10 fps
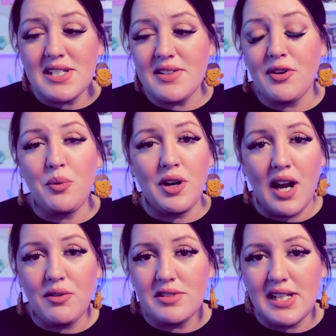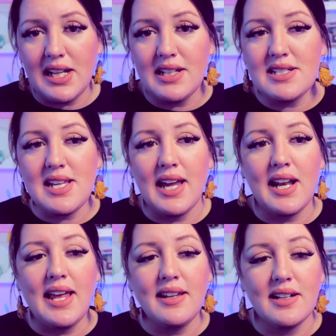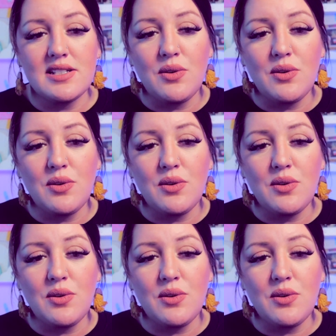and different workout routines, and I think it's